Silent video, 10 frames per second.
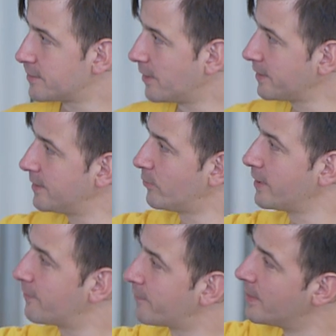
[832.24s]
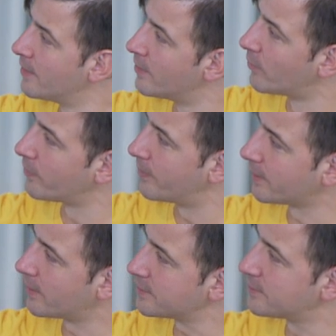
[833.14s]
So like here we have the
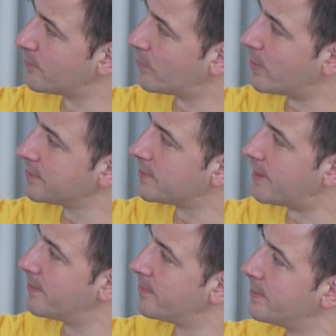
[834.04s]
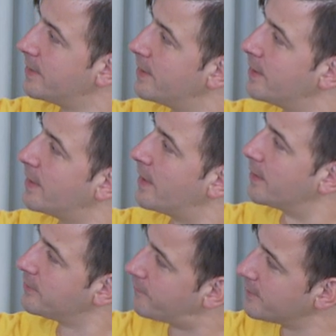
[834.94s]
customer one time
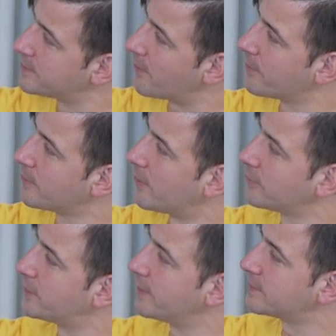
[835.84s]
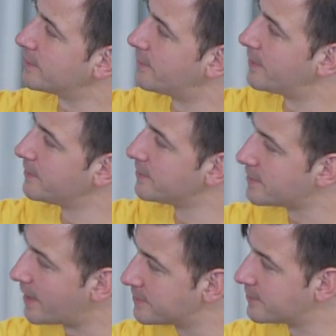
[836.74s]
and he fills out the contract and then he
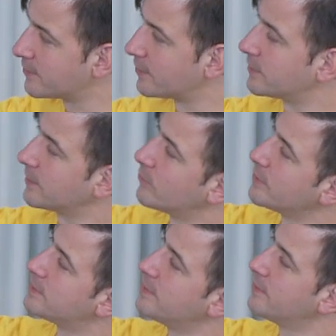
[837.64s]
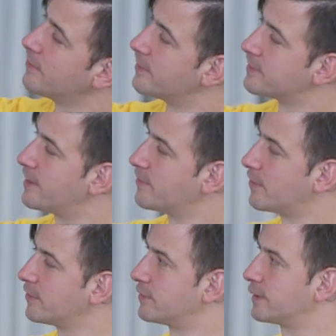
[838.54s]
signs the contract and we see the same
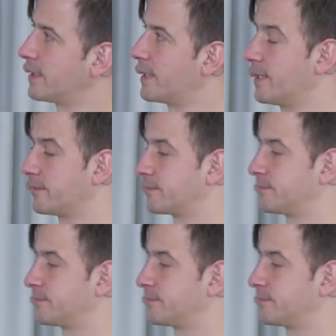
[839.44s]
contract again.